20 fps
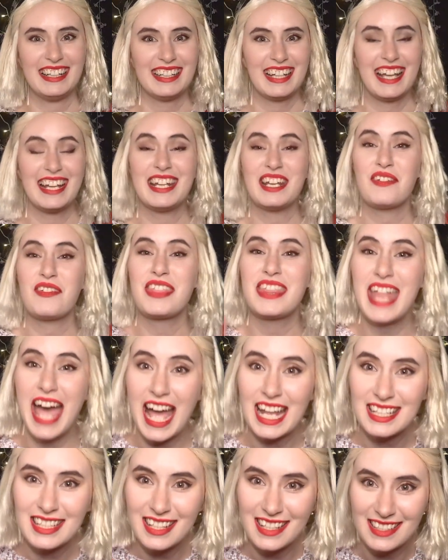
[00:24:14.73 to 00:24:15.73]
And if
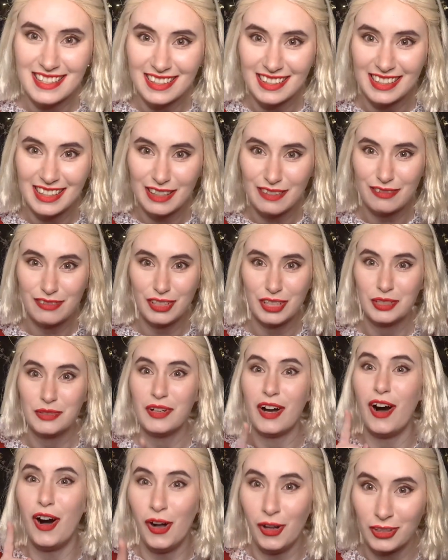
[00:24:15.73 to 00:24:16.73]
that doesn't give
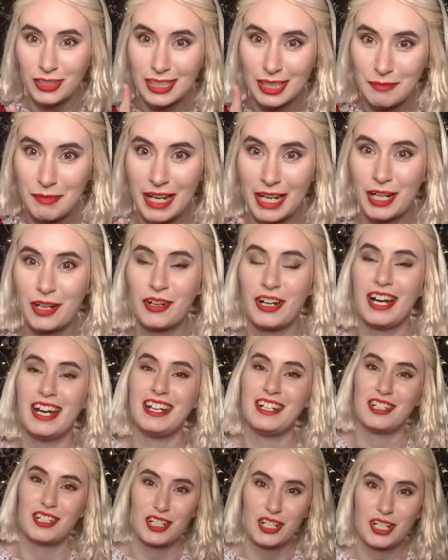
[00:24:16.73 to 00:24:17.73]
you ultimate
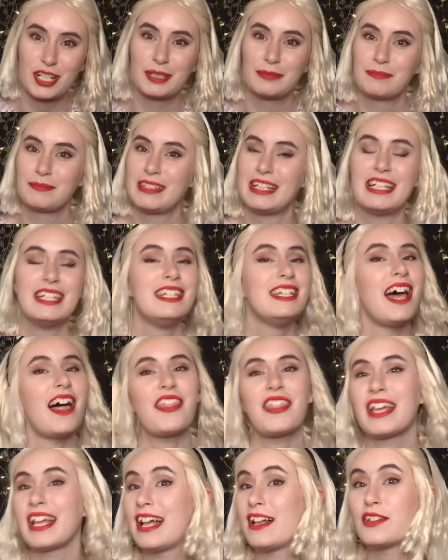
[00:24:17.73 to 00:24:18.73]
cringe,
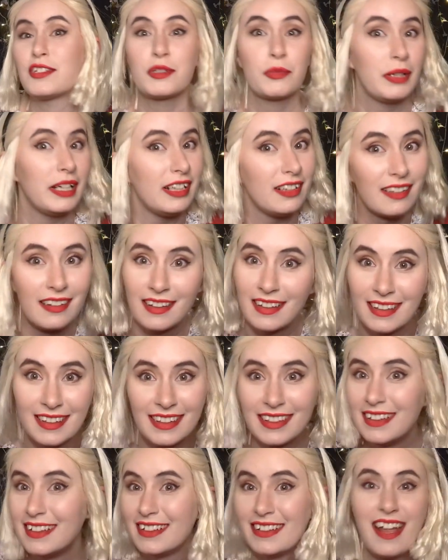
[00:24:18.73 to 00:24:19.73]
nothing else will.
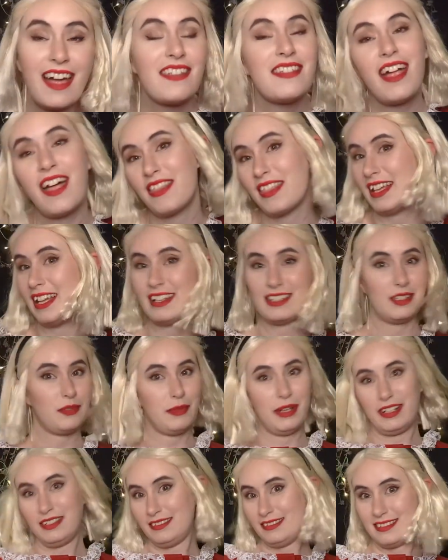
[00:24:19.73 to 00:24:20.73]
Nothing else
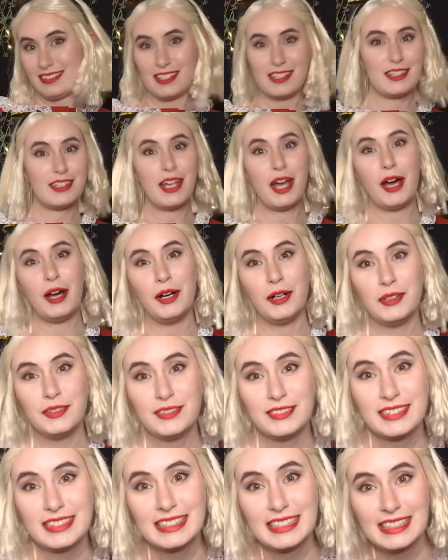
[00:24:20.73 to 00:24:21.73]
will.
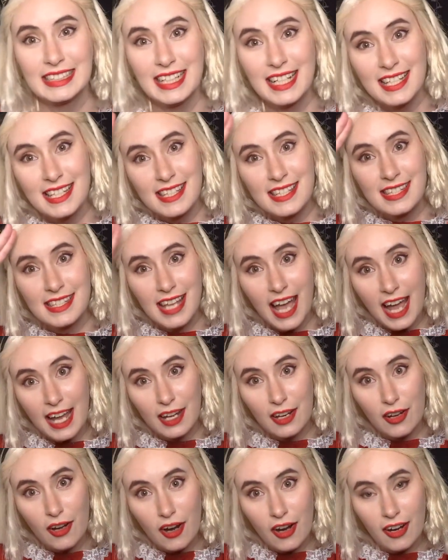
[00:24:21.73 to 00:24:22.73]
So,
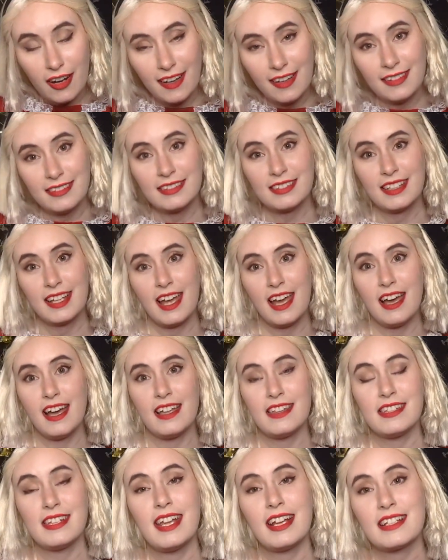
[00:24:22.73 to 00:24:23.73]
sayonara.
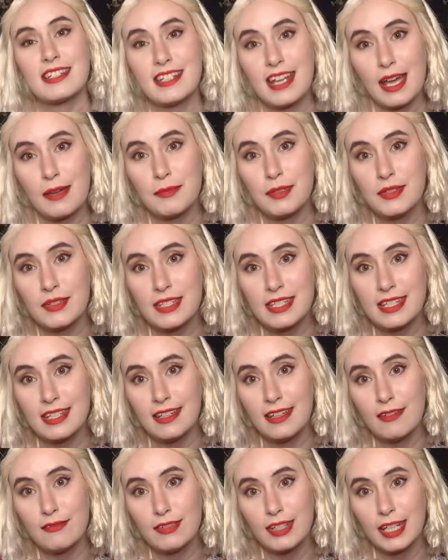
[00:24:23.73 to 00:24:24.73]
The next time you
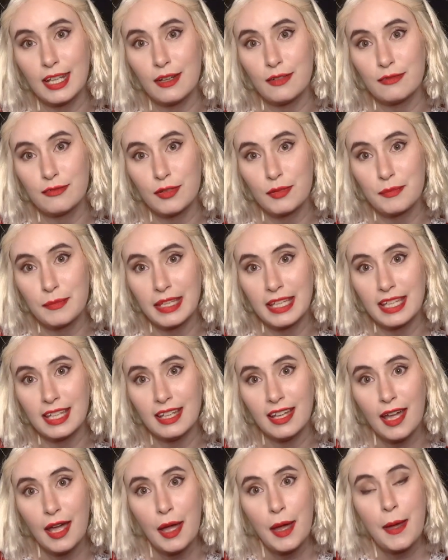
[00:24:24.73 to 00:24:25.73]
see a video from
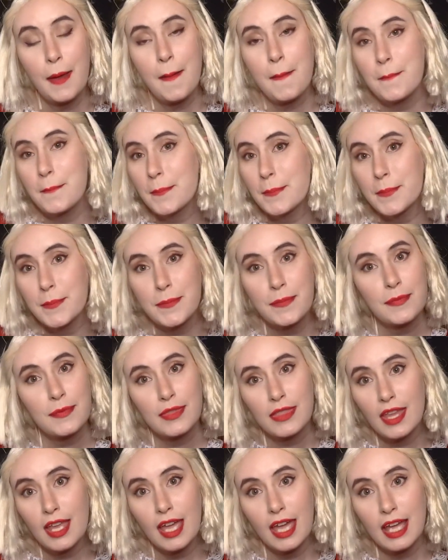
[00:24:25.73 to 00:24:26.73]
me,
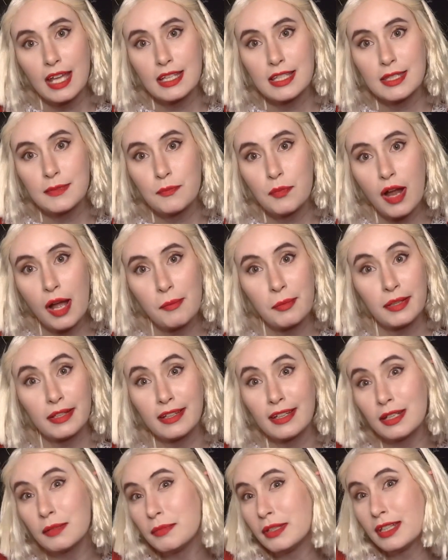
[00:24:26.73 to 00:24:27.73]
it's probably
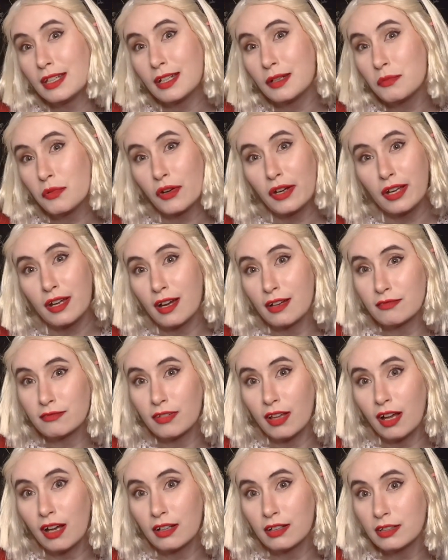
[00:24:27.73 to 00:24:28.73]
gonna be the KomoriCon
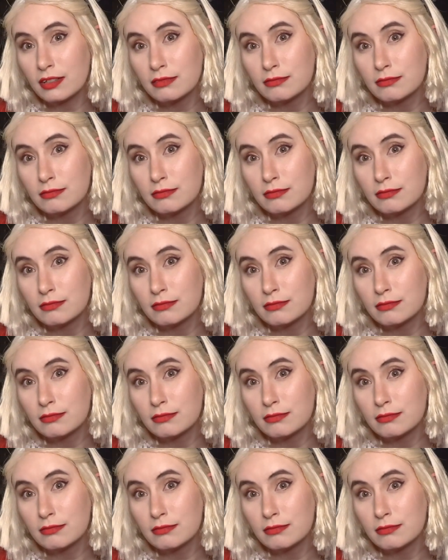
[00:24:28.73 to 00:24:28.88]
vlog.